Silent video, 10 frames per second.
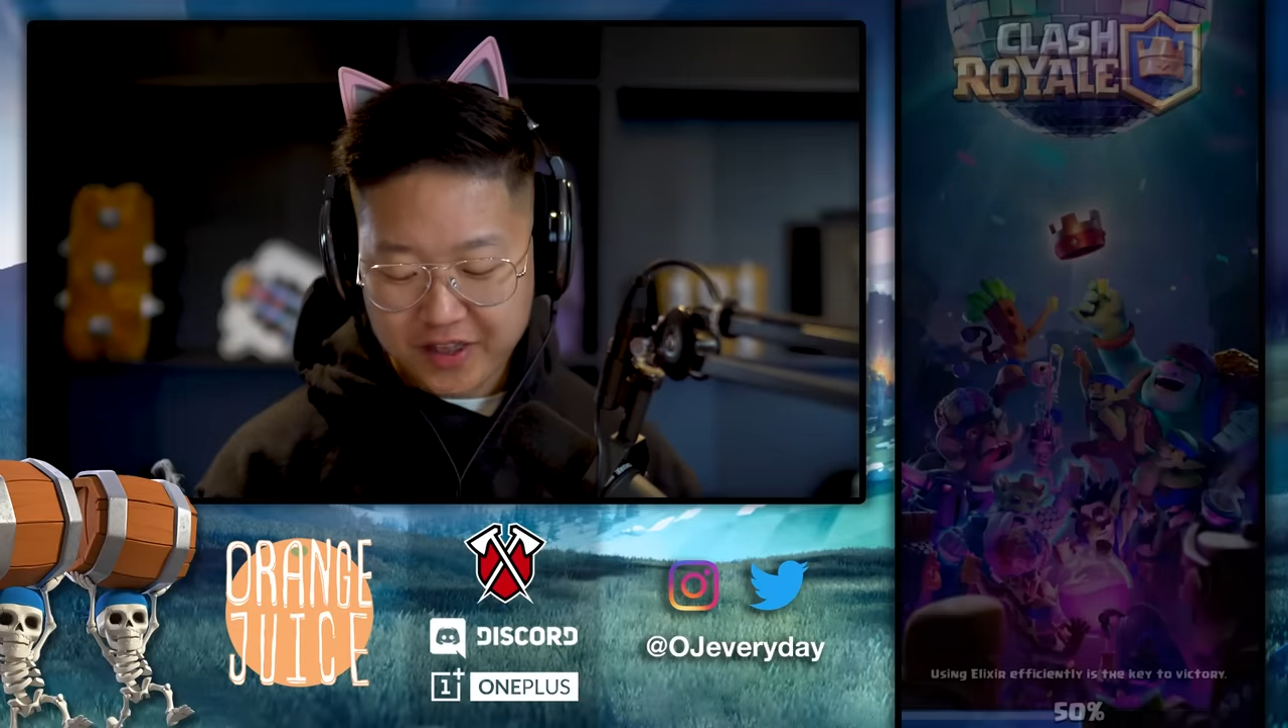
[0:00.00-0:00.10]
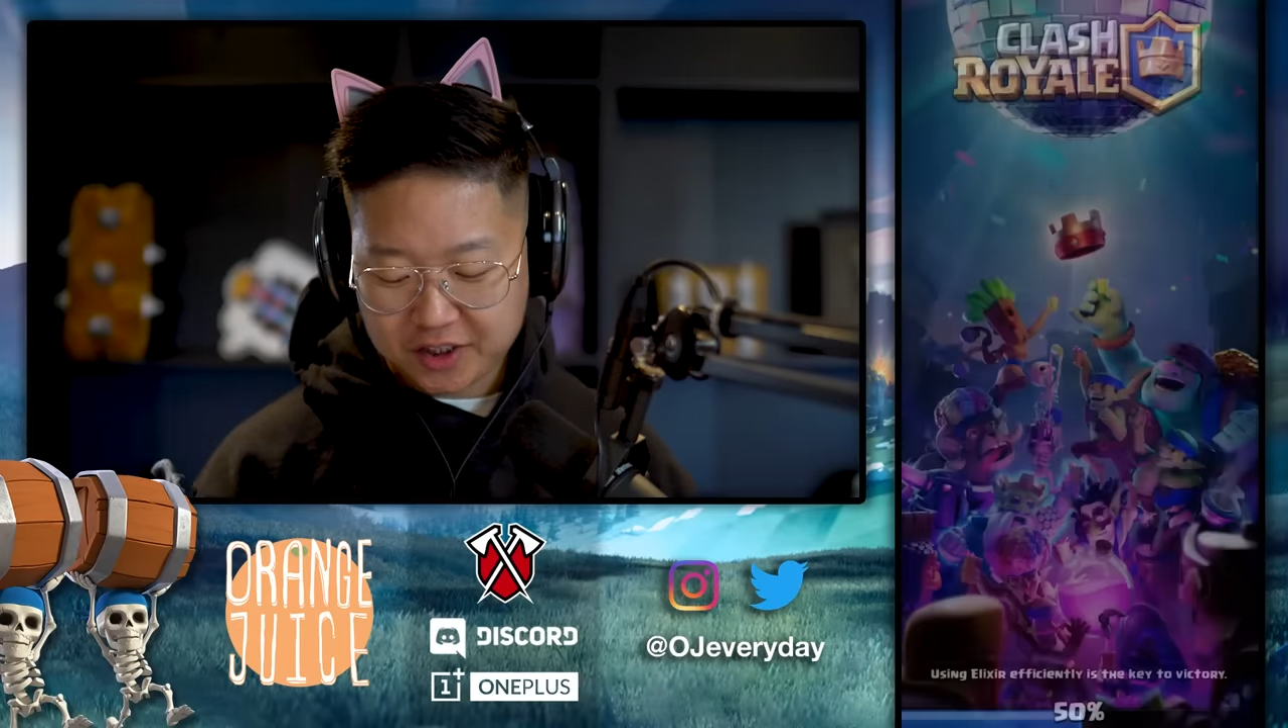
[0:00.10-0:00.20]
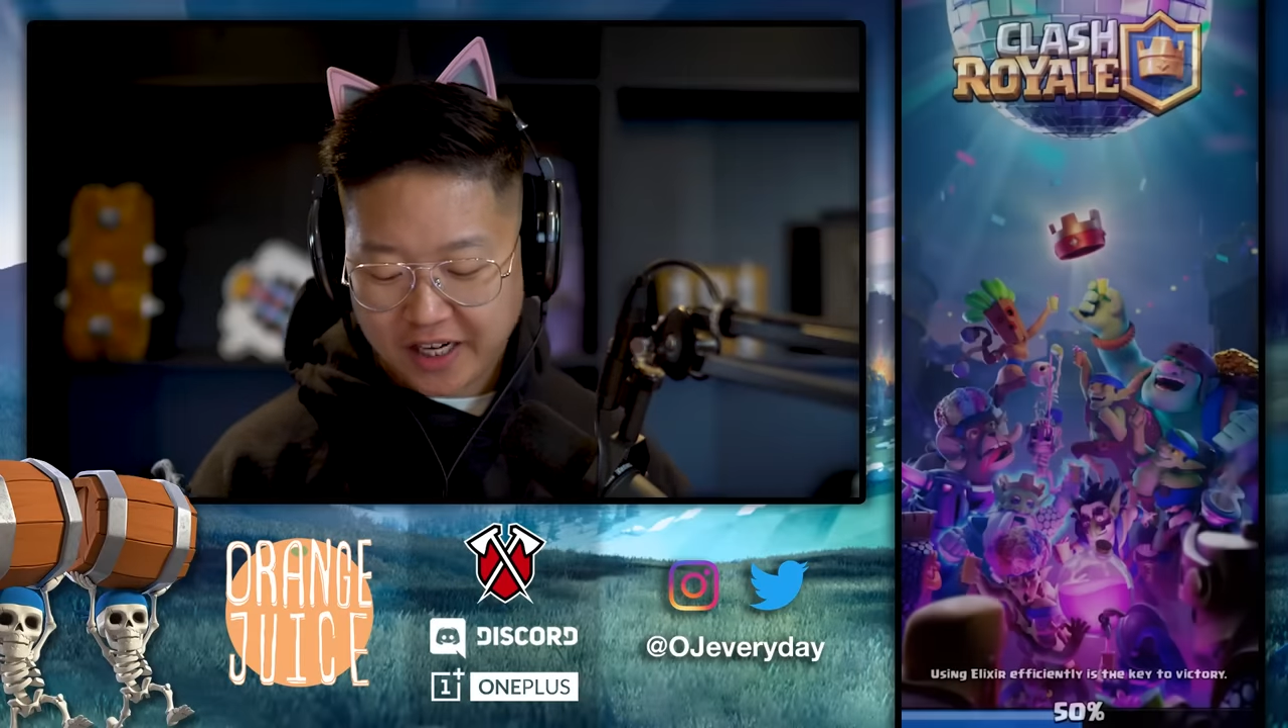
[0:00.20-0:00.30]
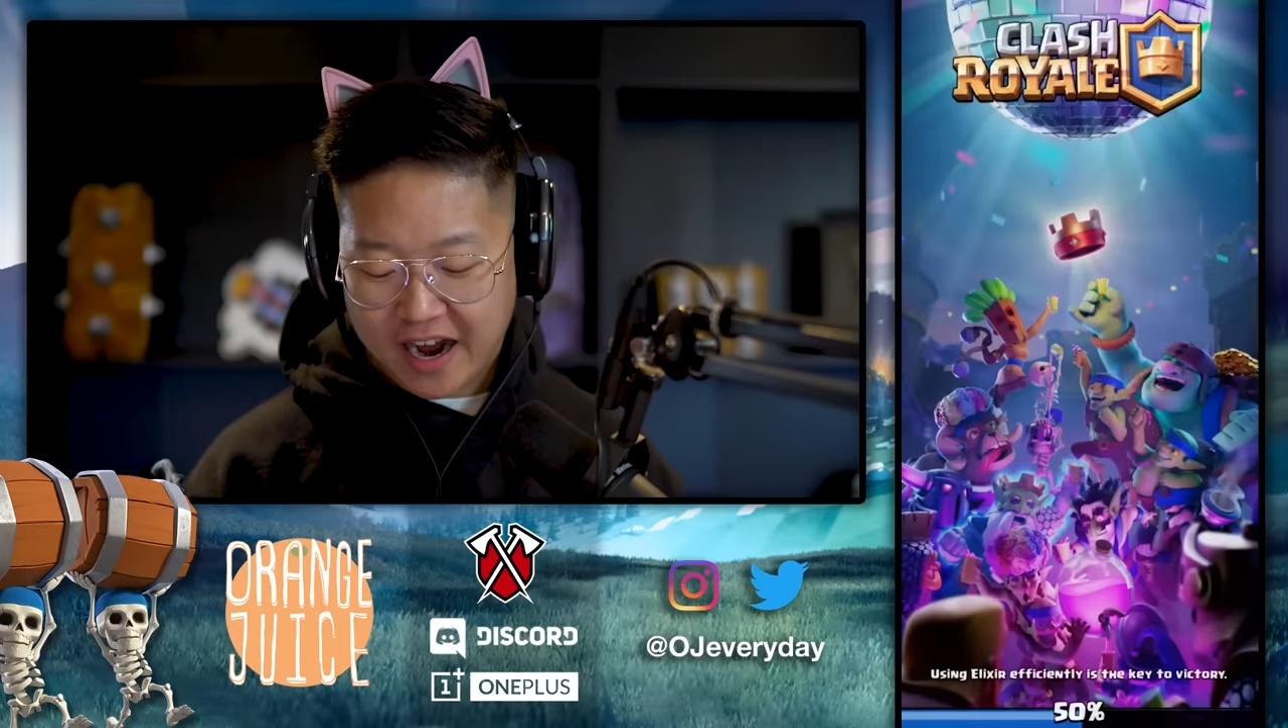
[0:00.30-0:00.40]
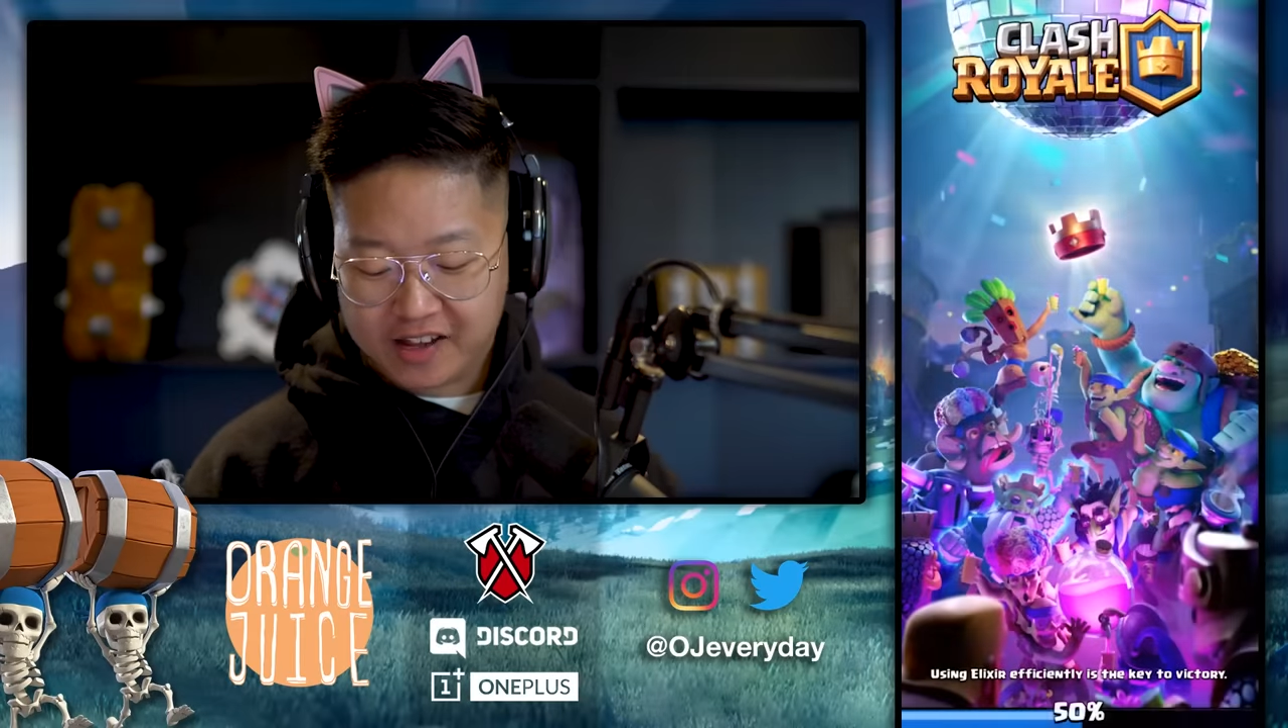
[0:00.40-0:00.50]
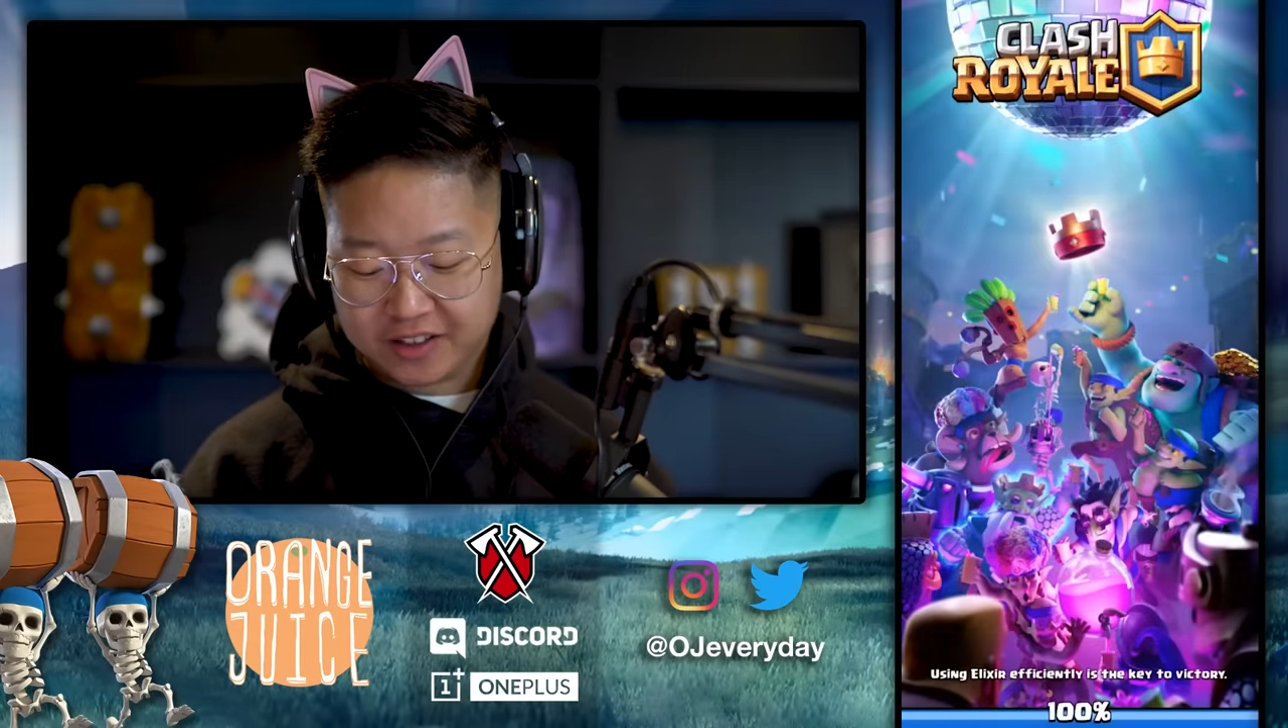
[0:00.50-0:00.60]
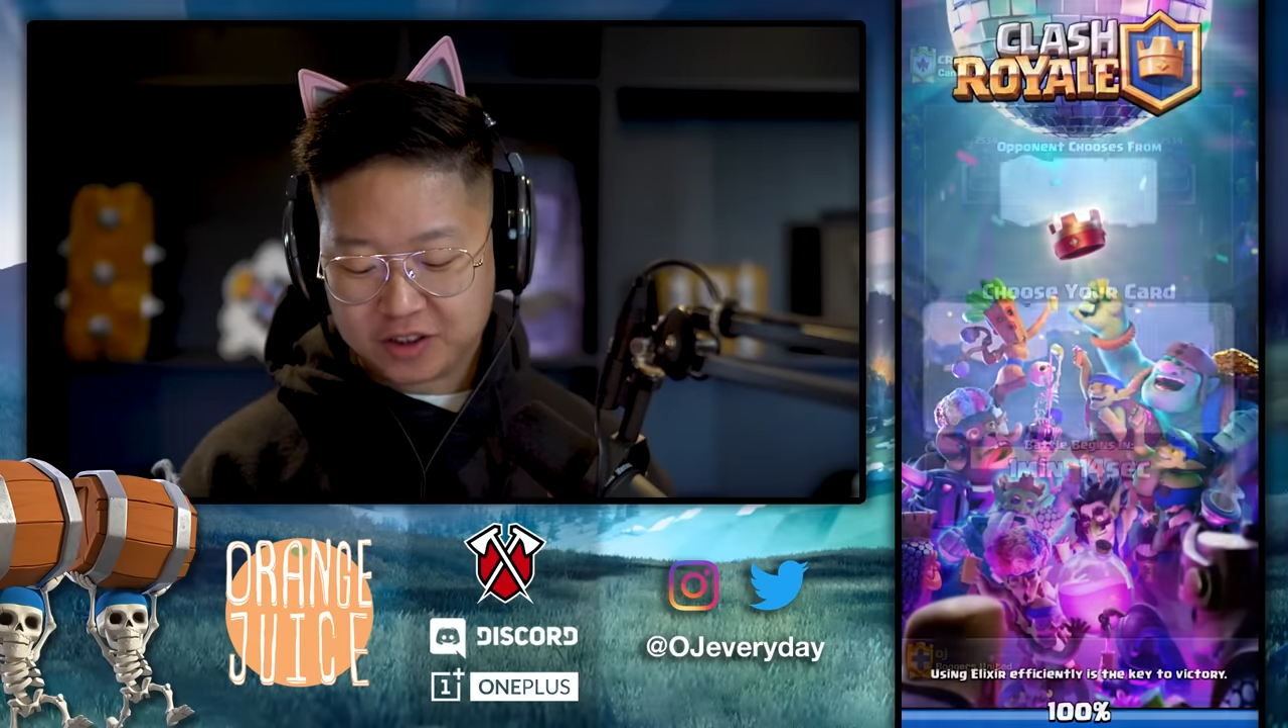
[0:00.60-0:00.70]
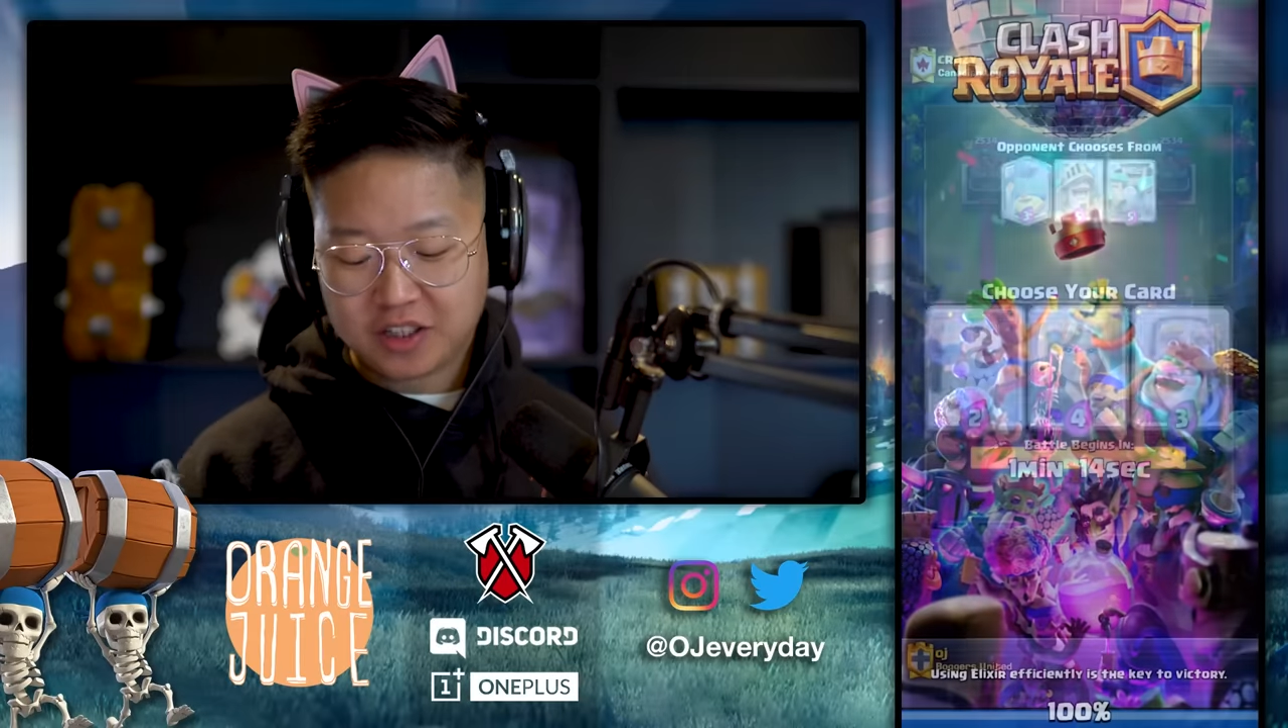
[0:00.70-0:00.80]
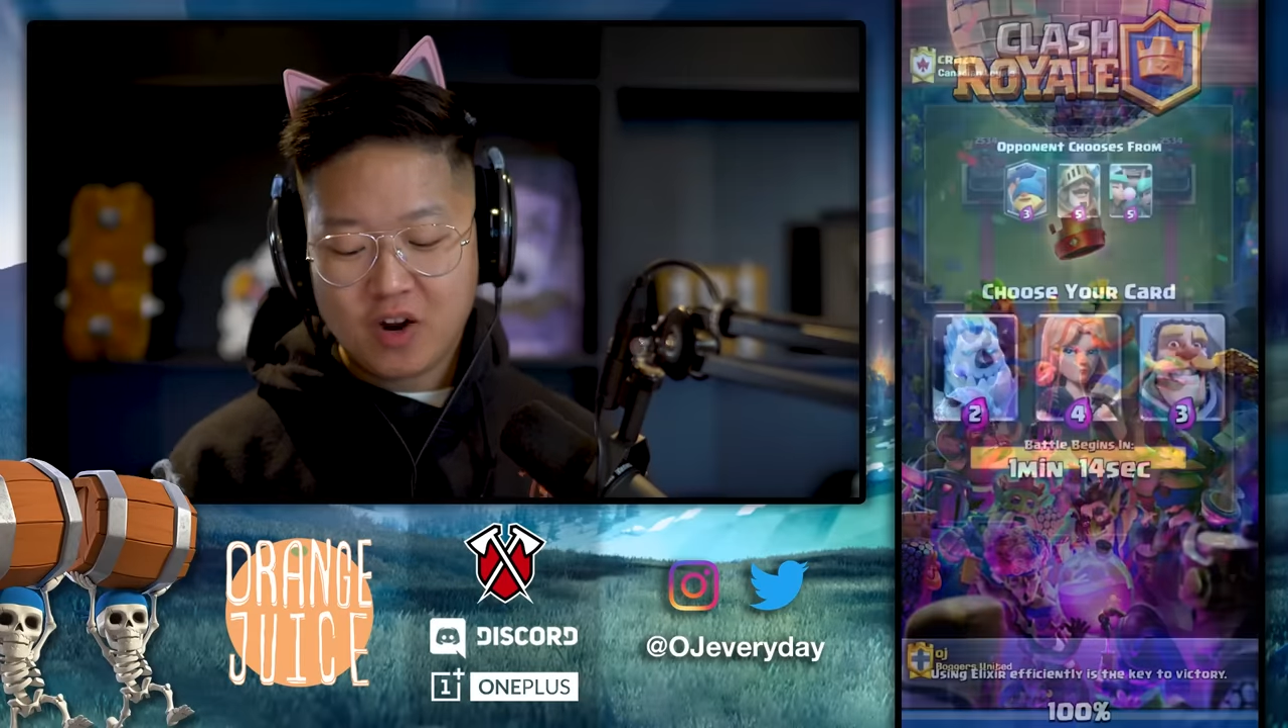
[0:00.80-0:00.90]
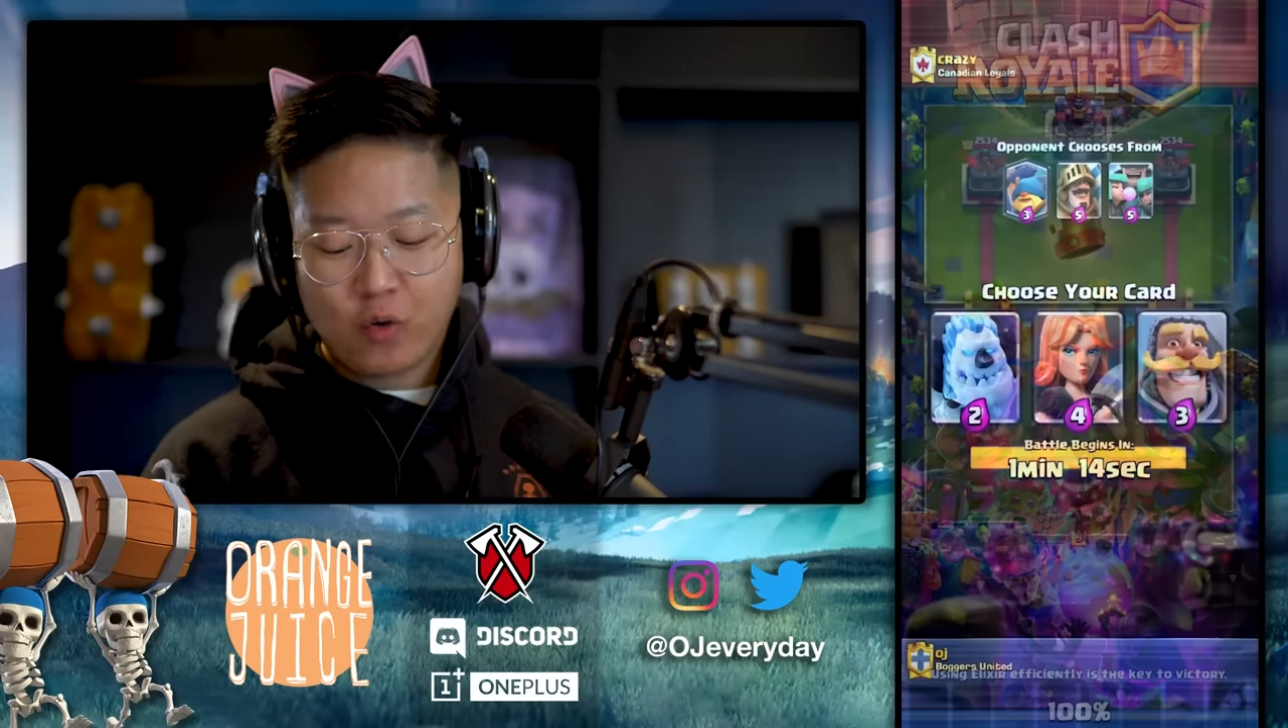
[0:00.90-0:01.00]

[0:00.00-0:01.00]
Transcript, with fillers: in the challenge.